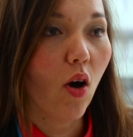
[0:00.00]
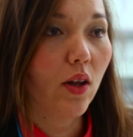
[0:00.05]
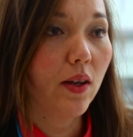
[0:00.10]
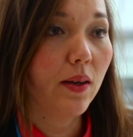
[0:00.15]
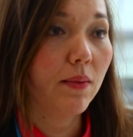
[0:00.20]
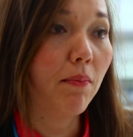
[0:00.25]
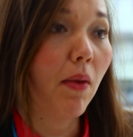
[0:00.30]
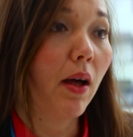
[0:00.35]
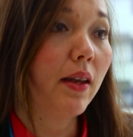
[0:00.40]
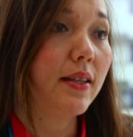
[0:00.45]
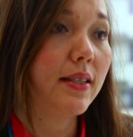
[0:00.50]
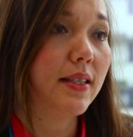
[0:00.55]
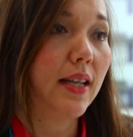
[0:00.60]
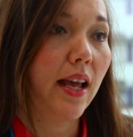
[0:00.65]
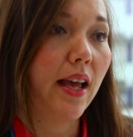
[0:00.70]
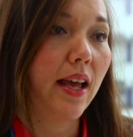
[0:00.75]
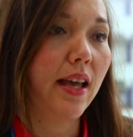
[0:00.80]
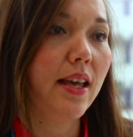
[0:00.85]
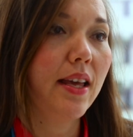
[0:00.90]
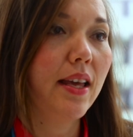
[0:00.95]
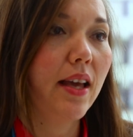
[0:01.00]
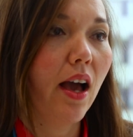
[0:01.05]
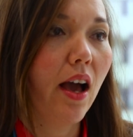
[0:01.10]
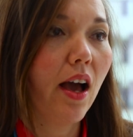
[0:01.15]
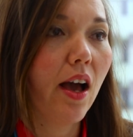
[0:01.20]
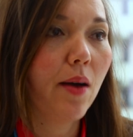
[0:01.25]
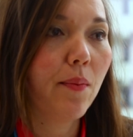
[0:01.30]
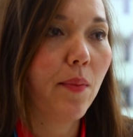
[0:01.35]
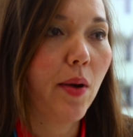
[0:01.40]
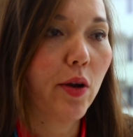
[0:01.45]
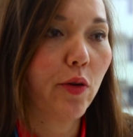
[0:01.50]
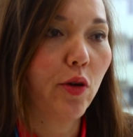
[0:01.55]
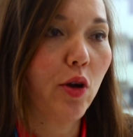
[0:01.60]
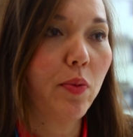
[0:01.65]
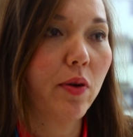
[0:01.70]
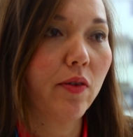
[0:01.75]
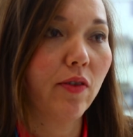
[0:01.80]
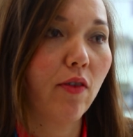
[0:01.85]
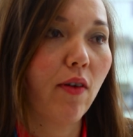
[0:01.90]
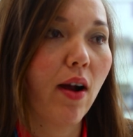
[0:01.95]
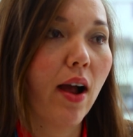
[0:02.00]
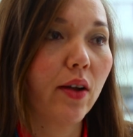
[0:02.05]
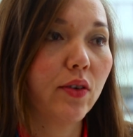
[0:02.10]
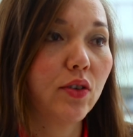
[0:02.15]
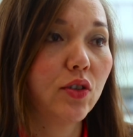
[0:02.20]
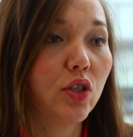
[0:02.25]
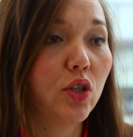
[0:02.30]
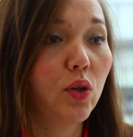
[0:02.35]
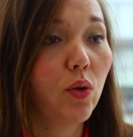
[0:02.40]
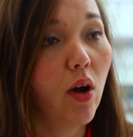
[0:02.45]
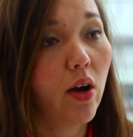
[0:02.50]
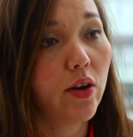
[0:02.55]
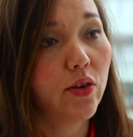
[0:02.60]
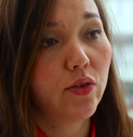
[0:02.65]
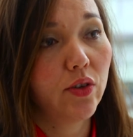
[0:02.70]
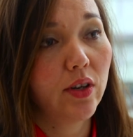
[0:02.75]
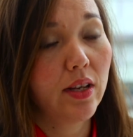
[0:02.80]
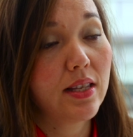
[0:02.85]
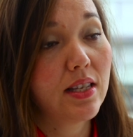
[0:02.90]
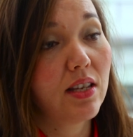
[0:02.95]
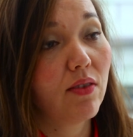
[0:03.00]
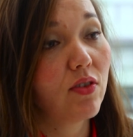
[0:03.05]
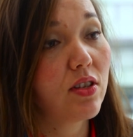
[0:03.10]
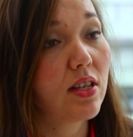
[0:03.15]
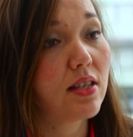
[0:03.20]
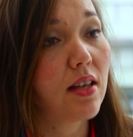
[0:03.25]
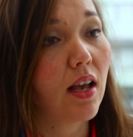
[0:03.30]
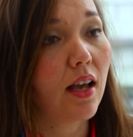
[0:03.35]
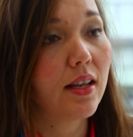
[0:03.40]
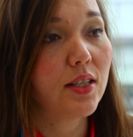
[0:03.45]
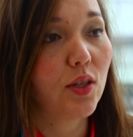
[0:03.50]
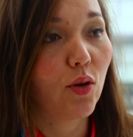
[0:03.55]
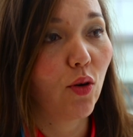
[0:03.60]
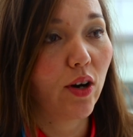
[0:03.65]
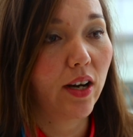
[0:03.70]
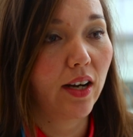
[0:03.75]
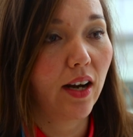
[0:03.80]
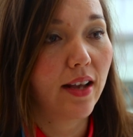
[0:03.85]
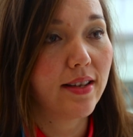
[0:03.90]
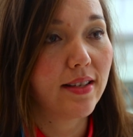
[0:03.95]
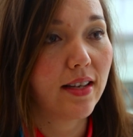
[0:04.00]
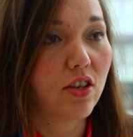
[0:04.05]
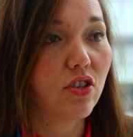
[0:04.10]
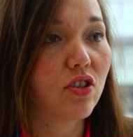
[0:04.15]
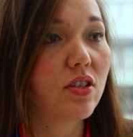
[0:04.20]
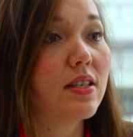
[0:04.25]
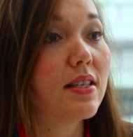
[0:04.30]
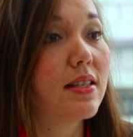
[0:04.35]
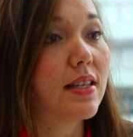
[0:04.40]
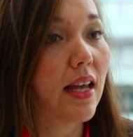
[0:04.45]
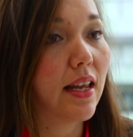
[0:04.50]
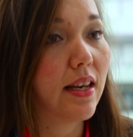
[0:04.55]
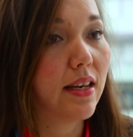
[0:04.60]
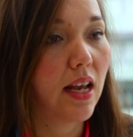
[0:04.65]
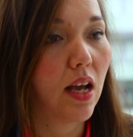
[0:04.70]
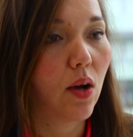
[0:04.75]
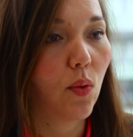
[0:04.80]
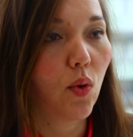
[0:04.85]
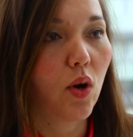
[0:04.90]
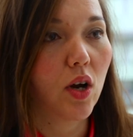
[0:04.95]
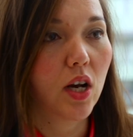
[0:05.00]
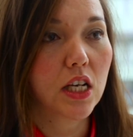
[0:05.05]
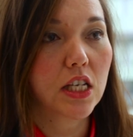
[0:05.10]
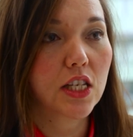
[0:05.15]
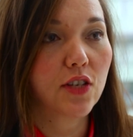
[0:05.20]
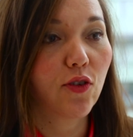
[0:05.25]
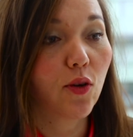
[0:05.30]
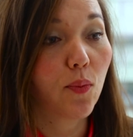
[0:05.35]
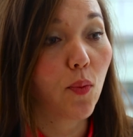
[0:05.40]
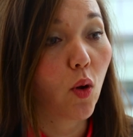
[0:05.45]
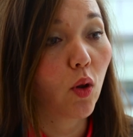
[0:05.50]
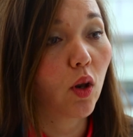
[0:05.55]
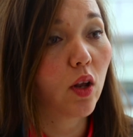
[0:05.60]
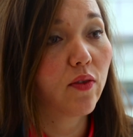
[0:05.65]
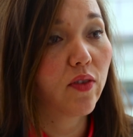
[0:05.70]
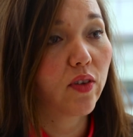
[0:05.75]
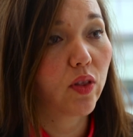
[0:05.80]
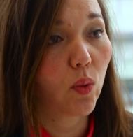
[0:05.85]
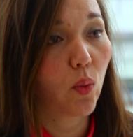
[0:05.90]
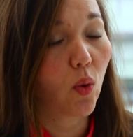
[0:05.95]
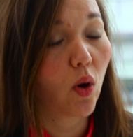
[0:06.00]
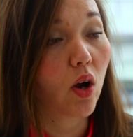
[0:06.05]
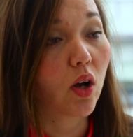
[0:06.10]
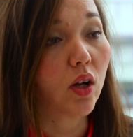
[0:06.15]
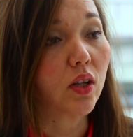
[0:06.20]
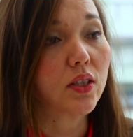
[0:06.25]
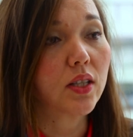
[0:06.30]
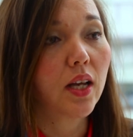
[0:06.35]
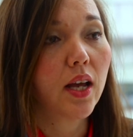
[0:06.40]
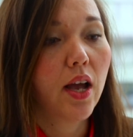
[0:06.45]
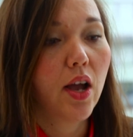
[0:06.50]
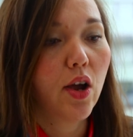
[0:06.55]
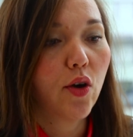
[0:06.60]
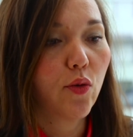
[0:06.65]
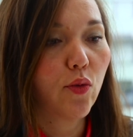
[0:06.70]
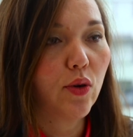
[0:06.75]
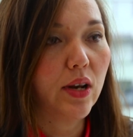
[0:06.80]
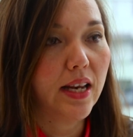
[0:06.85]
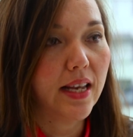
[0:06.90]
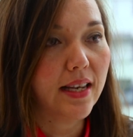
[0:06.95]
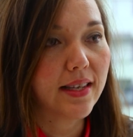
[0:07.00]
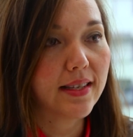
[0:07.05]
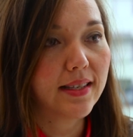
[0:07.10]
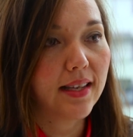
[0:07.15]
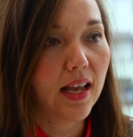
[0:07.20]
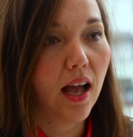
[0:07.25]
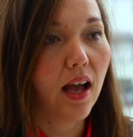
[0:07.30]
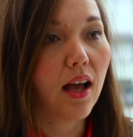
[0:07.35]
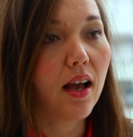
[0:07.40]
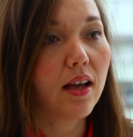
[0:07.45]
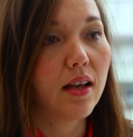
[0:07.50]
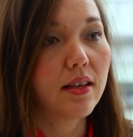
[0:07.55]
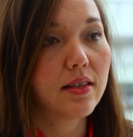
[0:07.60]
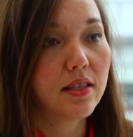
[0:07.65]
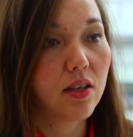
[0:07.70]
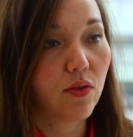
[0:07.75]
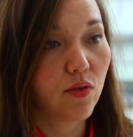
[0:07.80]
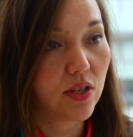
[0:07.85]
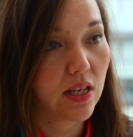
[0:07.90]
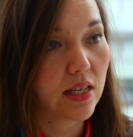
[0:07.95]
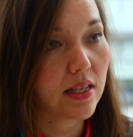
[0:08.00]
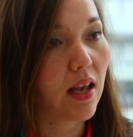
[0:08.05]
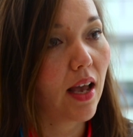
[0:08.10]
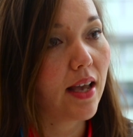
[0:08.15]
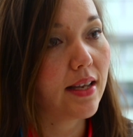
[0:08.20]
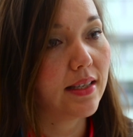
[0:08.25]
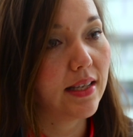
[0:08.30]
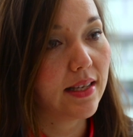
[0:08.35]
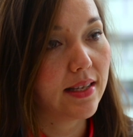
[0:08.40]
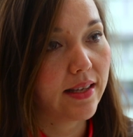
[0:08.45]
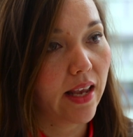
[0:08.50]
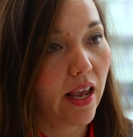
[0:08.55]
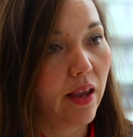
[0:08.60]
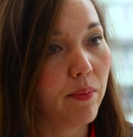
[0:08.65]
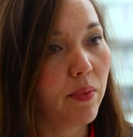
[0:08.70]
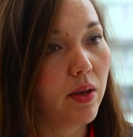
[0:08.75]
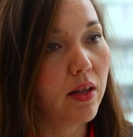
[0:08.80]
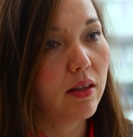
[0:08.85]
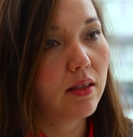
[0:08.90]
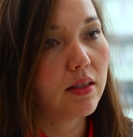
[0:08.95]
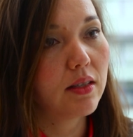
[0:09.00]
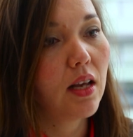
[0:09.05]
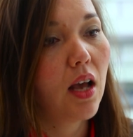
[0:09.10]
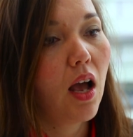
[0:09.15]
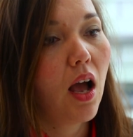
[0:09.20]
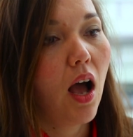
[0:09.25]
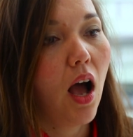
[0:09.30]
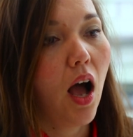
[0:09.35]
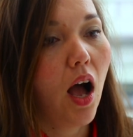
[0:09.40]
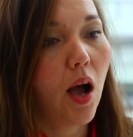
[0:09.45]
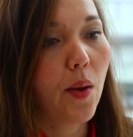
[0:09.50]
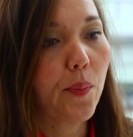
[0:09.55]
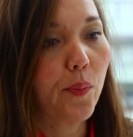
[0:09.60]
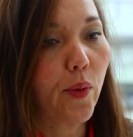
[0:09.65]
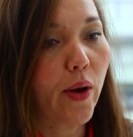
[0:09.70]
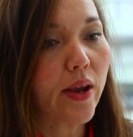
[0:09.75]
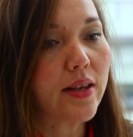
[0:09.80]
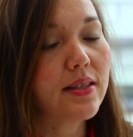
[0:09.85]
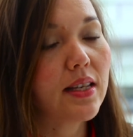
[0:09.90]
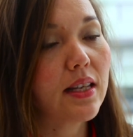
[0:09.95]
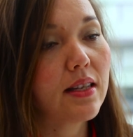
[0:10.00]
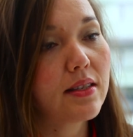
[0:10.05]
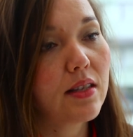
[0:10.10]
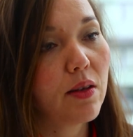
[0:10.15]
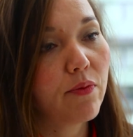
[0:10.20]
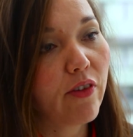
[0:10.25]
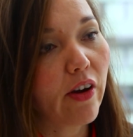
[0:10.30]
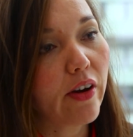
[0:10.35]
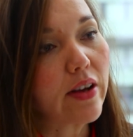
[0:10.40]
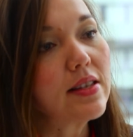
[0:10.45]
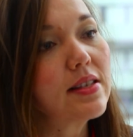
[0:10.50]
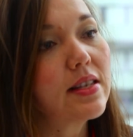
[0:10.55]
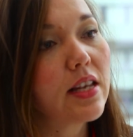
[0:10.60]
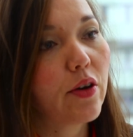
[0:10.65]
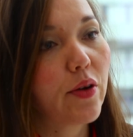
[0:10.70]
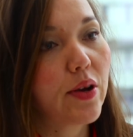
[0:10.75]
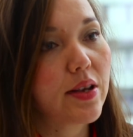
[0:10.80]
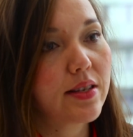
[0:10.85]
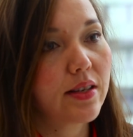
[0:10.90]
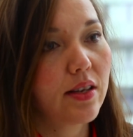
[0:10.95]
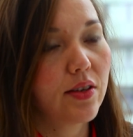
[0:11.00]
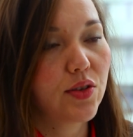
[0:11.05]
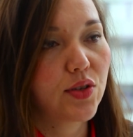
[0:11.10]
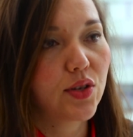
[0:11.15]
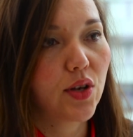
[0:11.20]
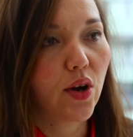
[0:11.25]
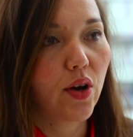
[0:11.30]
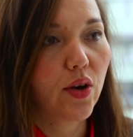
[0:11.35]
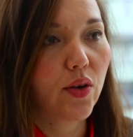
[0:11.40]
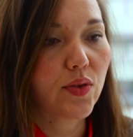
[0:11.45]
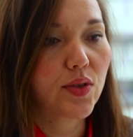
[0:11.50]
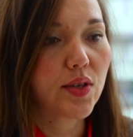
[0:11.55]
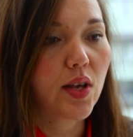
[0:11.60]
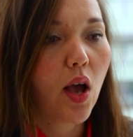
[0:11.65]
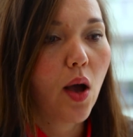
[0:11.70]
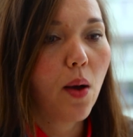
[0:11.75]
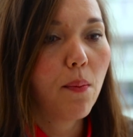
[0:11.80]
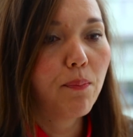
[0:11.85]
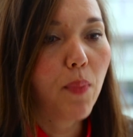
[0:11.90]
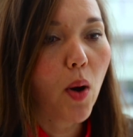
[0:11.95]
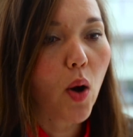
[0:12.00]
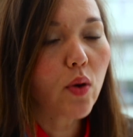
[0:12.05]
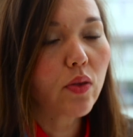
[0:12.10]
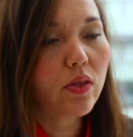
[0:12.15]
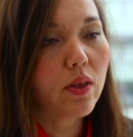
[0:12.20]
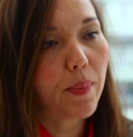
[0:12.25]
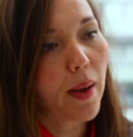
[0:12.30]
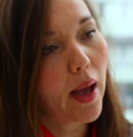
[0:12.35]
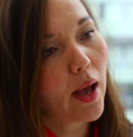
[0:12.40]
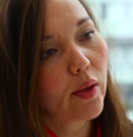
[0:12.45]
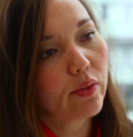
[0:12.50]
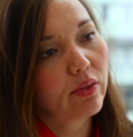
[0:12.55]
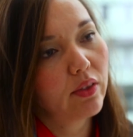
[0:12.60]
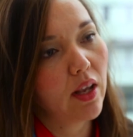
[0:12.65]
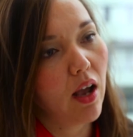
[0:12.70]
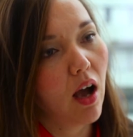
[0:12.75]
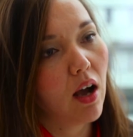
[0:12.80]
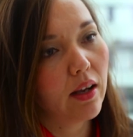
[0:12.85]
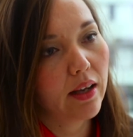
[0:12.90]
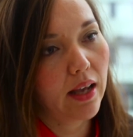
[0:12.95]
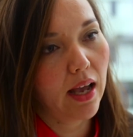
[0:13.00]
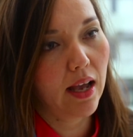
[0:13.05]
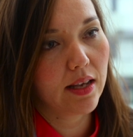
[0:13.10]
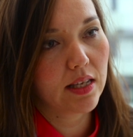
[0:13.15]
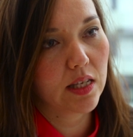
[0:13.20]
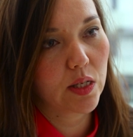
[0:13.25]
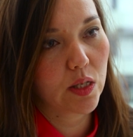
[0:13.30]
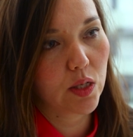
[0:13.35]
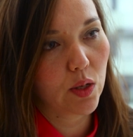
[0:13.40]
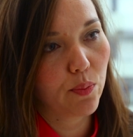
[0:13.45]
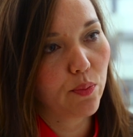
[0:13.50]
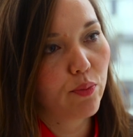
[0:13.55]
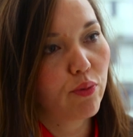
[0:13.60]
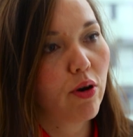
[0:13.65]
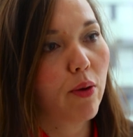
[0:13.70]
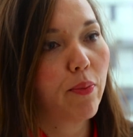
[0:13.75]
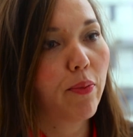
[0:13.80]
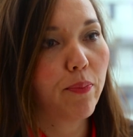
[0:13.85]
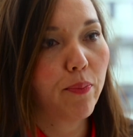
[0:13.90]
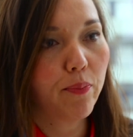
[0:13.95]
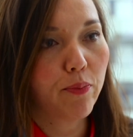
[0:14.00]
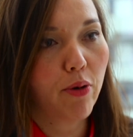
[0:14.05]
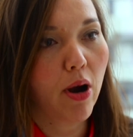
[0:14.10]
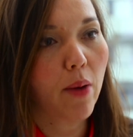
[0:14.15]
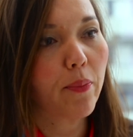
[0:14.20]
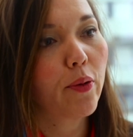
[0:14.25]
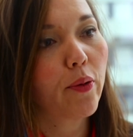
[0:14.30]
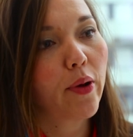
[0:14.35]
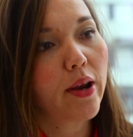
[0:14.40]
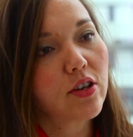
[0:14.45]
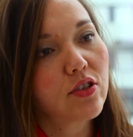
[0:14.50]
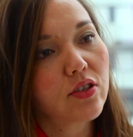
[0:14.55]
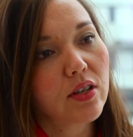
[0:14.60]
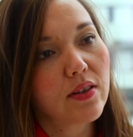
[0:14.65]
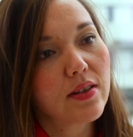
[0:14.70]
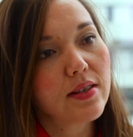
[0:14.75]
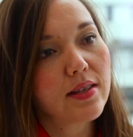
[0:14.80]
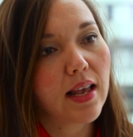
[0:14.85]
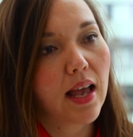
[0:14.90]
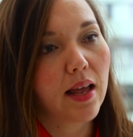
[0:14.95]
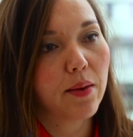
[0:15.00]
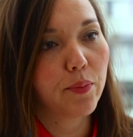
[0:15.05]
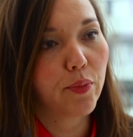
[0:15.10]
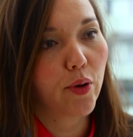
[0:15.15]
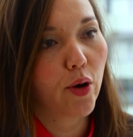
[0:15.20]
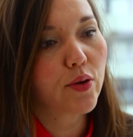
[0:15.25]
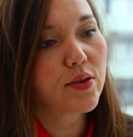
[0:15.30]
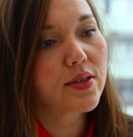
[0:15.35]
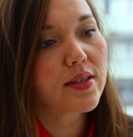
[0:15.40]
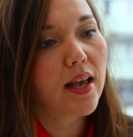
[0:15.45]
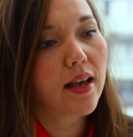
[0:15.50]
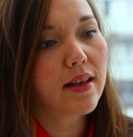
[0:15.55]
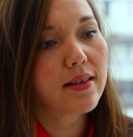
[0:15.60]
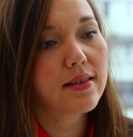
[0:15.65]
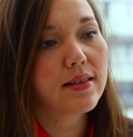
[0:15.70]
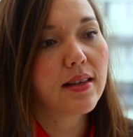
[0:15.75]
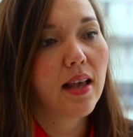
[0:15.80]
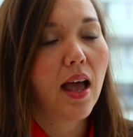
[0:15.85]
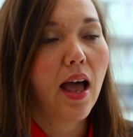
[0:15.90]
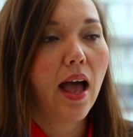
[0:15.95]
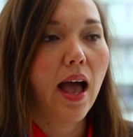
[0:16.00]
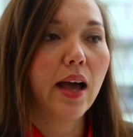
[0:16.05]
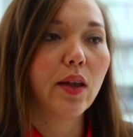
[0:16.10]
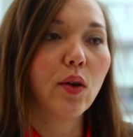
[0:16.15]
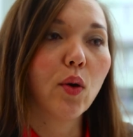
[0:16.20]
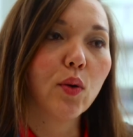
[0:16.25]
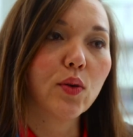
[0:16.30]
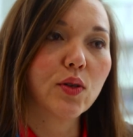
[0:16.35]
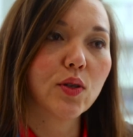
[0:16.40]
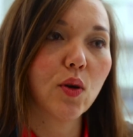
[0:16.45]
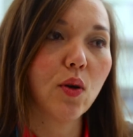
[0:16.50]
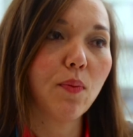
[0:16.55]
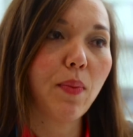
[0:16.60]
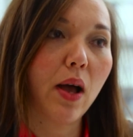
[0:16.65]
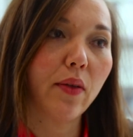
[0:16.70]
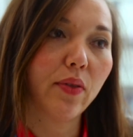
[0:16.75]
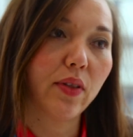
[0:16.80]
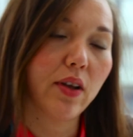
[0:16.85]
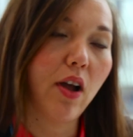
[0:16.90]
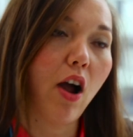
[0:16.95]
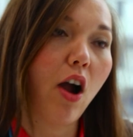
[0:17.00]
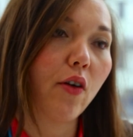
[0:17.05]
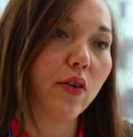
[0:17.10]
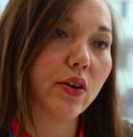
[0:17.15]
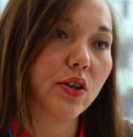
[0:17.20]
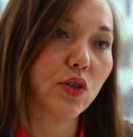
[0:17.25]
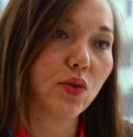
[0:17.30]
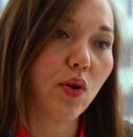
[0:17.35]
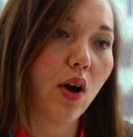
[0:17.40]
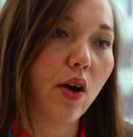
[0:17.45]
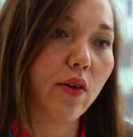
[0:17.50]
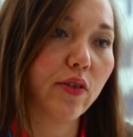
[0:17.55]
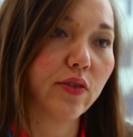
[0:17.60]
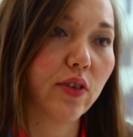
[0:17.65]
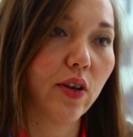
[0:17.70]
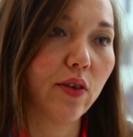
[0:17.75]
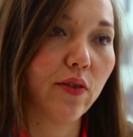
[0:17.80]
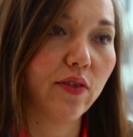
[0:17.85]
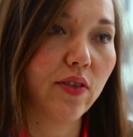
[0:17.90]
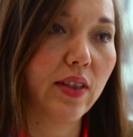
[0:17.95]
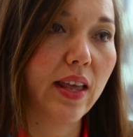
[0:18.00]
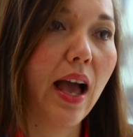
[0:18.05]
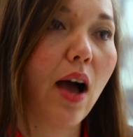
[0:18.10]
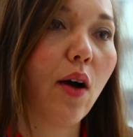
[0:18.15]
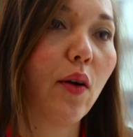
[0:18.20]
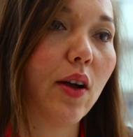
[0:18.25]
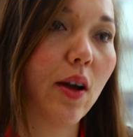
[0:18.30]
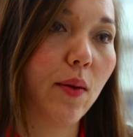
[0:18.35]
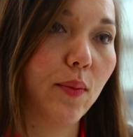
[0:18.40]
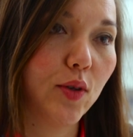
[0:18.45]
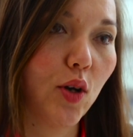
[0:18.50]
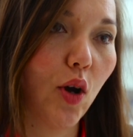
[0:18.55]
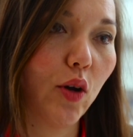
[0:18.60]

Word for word: On Monday, um, a group of around 200 civil society organizations and networks from all over the world released a civil society statement um, raising some very serious concerns both about the UNGASS pre preparations and process, and also about the current draft of the outcome